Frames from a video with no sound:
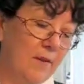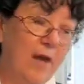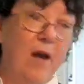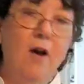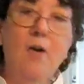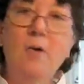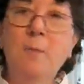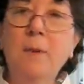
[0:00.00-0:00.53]

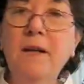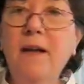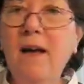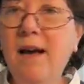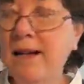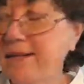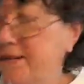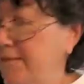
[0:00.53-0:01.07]
Oh,
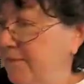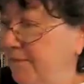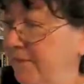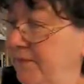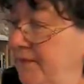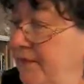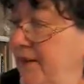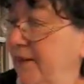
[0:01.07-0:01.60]
plot.
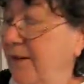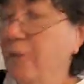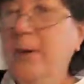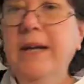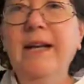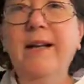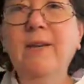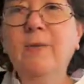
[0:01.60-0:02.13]

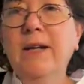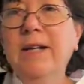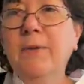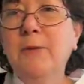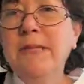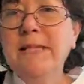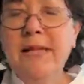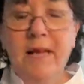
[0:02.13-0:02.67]
Well, what
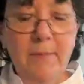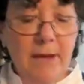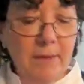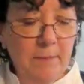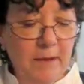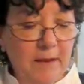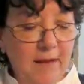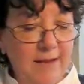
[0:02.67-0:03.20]
can we say
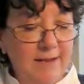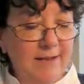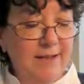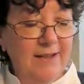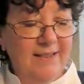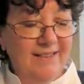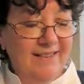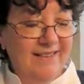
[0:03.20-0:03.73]
about plot?